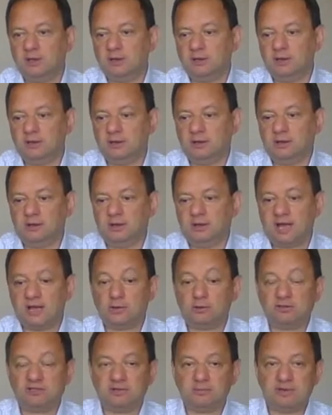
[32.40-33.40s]
I
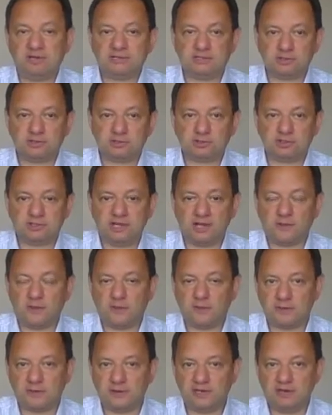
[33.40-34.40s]
got a message that
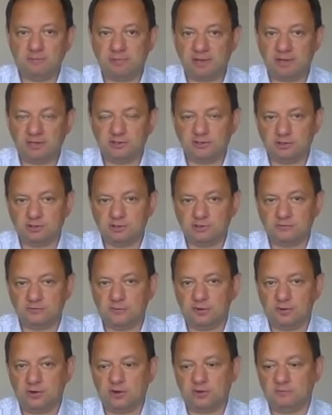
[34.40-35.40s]
3 packages
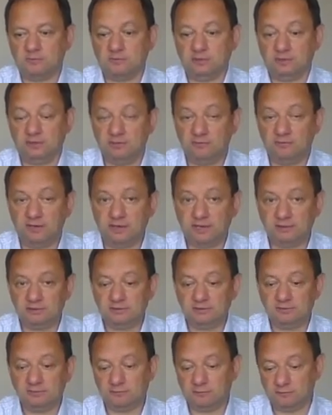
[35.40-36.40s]
were delivered
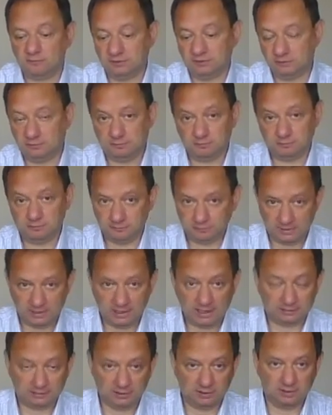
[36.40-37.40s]
with
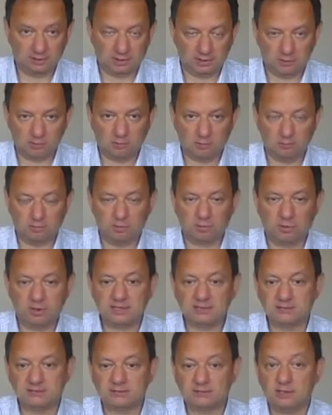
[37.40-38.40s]
electrical
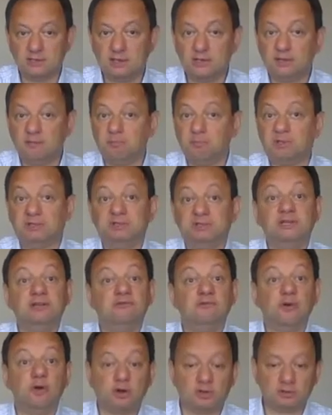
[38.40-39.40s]
components, but they
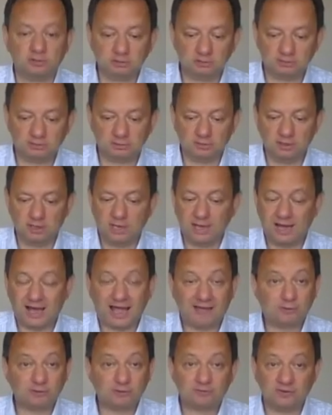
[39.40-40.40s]
weren't.
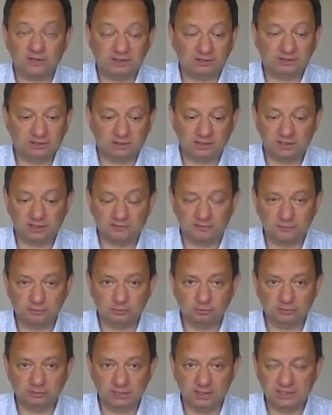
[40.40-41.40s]
I was waiting a
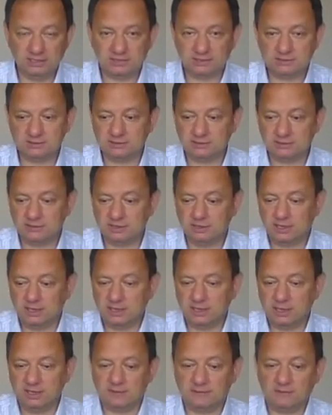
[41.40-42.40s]
few days,
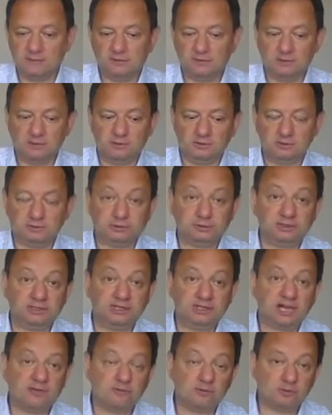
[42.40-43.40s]
and
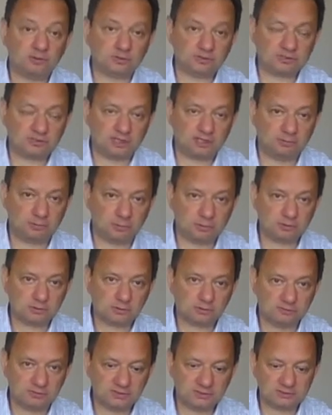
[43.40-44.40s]
today I was in a post
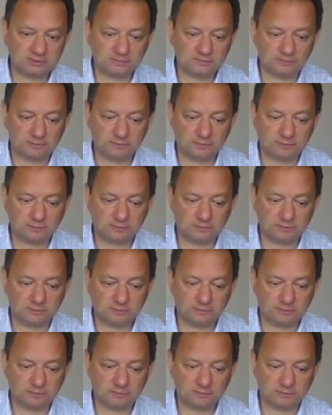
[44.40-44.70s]
office.